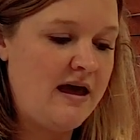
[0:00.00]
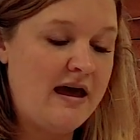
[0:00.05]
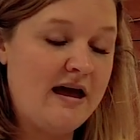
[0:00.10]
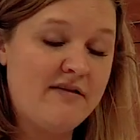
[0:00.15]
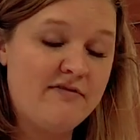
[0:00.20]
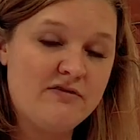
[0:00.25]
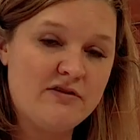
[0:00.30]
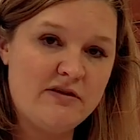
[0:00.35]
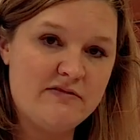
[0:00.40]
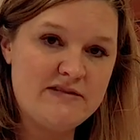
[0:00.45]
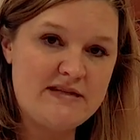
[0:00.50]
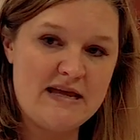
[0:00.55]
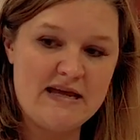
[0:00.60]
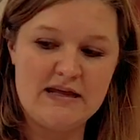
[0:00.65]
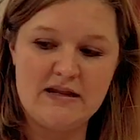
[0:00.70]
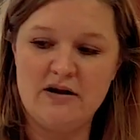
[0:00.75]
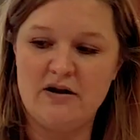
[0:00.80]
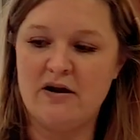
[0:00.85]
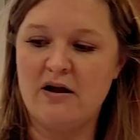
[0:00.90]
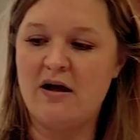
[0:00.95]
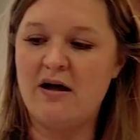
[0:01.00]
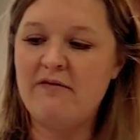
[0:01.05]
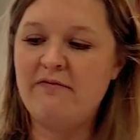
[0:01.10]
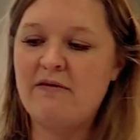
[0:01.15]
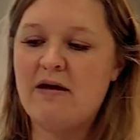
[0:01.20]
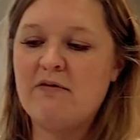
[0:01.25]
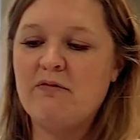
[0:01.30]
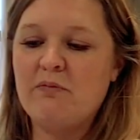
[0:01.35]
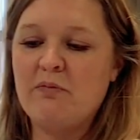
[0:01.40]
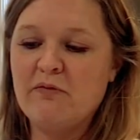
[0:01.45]
After I've taken it
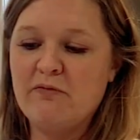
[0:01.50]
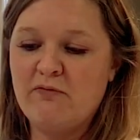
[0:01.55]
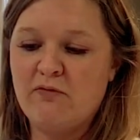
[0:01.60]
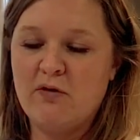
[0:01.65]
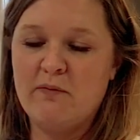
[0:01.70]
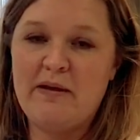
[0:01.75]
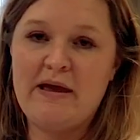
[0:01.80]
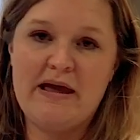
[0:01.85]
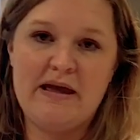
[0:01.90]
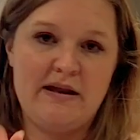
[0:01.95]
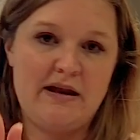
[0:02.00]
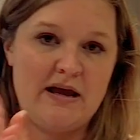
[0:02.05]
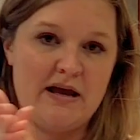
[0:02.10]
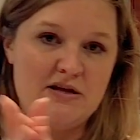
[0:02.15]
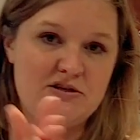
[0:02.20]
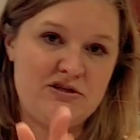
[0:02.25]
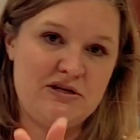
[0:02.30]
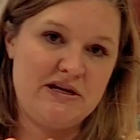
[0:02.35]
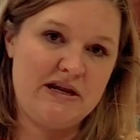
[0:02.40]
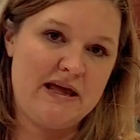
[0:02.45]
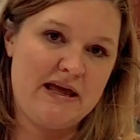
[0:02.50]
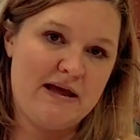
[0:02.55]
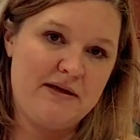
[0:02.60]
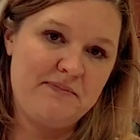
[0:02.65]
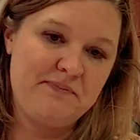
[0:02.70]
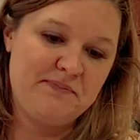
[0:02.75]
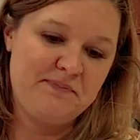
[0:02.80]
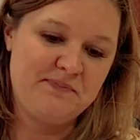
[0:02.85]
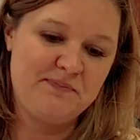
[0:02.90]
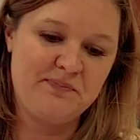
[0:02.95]
off, I would perform hand hygiene again.
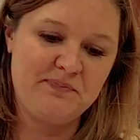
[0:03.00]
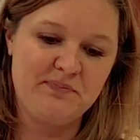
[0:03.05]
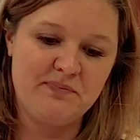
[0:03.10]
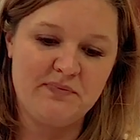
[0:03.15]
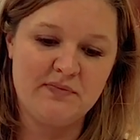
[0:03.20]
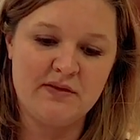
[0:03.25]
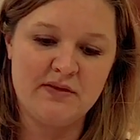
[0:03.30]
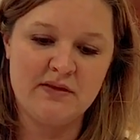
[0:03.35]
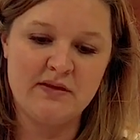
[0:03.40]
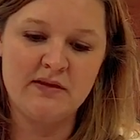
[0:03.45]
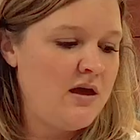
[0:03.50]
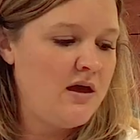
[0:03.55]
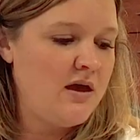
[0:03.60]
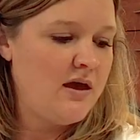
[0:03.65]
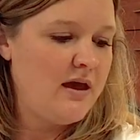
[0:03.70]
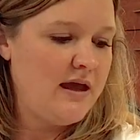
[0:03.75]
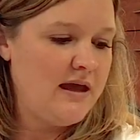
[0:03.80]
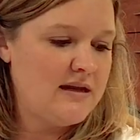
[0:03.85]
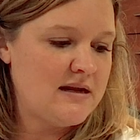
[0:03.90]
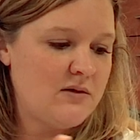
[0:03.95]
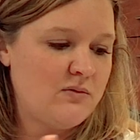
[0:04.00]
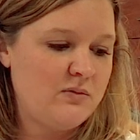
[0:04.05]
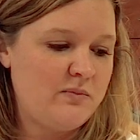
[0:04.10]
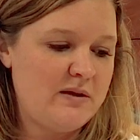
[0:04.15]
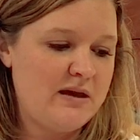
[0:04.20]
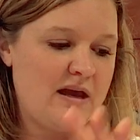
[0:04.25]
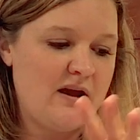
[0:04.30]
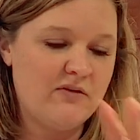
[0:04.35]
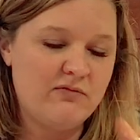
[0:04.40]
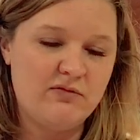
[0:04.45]
And I would
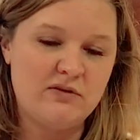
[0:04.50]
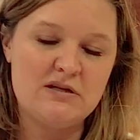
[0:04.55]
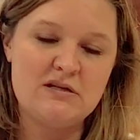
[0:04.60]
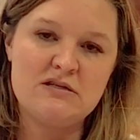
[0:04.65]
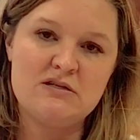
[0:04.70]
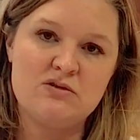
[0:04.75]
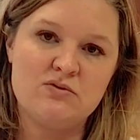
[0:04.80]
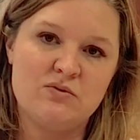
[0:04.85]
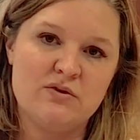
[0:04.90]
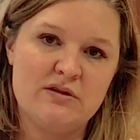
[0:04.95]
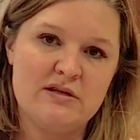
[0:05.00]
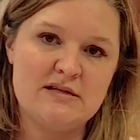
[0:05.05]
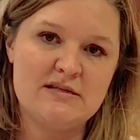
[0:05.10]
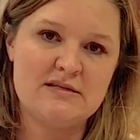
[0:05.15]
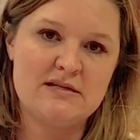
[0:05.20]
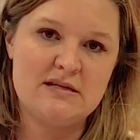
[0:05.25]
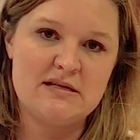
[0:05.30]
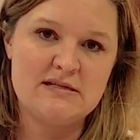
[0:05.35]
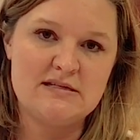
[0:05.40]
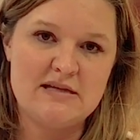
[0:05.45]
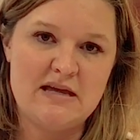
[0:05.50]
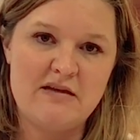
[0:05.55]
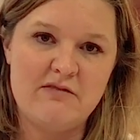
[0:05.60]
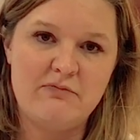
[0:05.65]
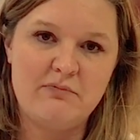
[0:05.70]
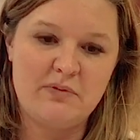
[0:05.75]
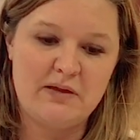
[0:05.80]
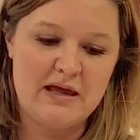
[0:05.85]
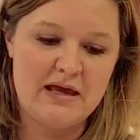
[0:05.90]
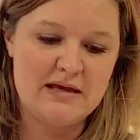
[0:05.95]
be careful to store this in a safe
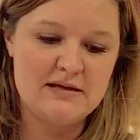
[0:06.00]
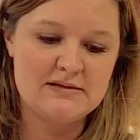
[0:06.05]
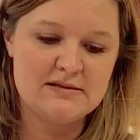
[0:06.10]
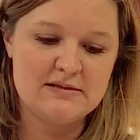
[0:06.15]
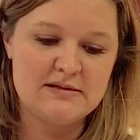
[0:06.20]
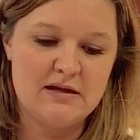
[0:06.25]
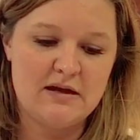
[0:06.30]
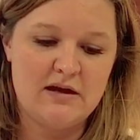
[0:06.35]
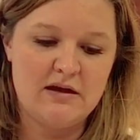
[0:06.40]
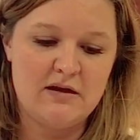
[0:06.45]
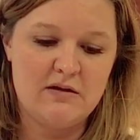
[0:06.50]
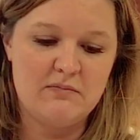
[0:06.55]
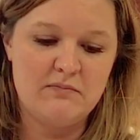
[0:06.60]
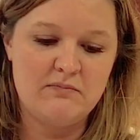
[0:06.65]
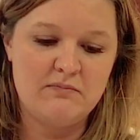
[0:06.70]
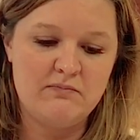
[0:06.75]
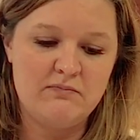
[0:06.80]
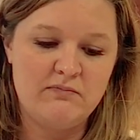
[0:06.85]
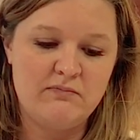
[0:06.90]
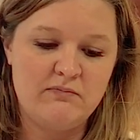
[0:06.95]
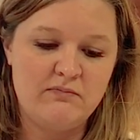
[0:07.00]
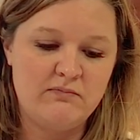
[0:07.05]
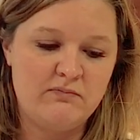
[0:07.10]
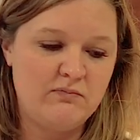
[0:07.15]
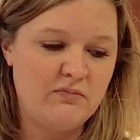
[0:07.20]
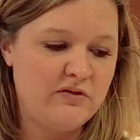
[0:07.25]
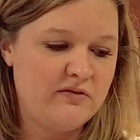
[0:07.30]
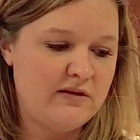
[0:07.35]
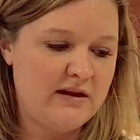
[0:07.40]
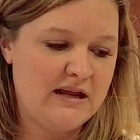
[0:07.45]
place,
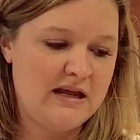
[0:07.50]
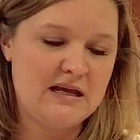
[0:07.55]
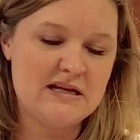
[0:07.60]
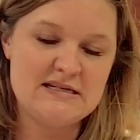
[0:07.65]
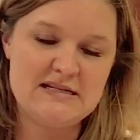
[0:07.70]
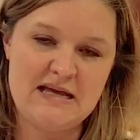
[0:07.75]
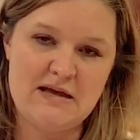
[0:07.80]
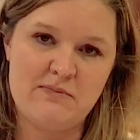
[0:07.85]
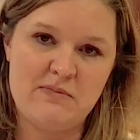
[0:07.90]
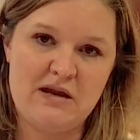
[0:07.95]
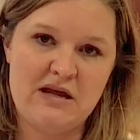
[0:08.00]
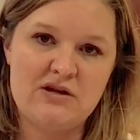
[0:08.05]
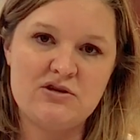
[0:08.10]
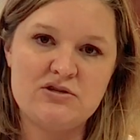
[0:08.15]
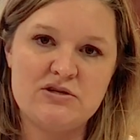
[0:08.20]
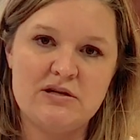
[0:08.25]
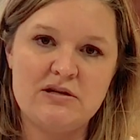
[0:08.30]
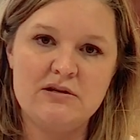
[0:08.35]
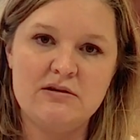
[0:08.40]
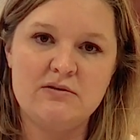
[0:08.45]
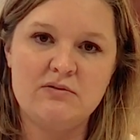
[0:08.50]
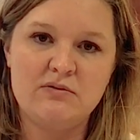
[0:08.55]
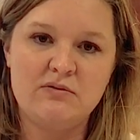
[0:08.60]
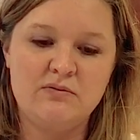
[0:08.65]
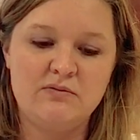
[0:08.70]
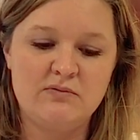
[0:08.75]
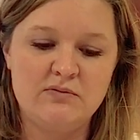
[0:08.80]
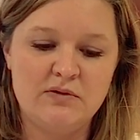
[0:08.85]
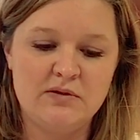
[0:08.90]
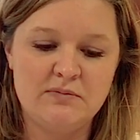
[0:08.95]
preventing contamination
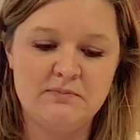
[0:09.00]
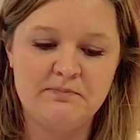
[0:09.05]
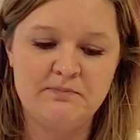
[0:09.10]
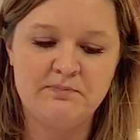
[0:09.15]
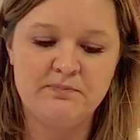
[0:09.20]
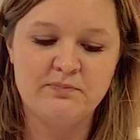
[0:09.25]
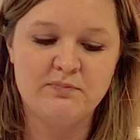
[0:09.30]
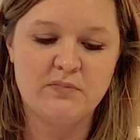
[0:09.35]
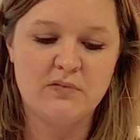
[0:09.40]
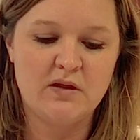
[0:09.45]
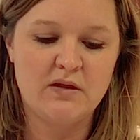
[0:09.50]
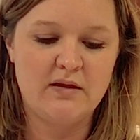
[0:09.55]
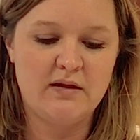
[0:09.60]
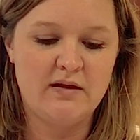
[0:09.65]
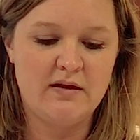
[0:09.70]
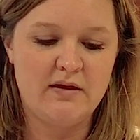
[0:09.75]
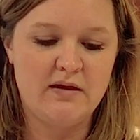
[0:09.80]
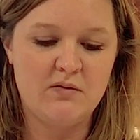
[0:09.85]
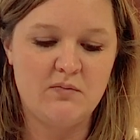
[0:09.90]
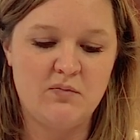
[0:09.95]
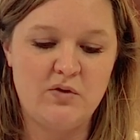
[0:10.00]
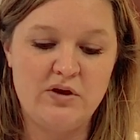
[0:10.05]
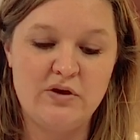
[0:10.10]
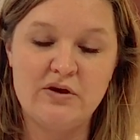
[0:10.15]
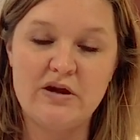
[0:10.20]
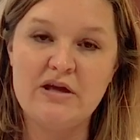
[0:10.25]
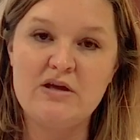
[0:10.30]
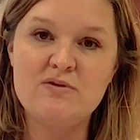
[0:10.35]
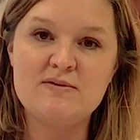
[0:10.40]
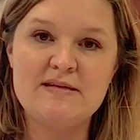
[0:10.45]
when
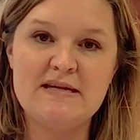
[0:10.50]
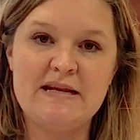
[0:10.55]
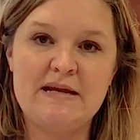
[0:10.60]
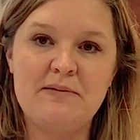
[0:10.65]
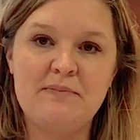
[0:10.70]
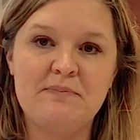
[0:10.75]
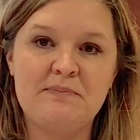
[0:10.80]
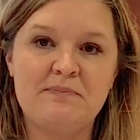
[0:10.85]
you're not using it.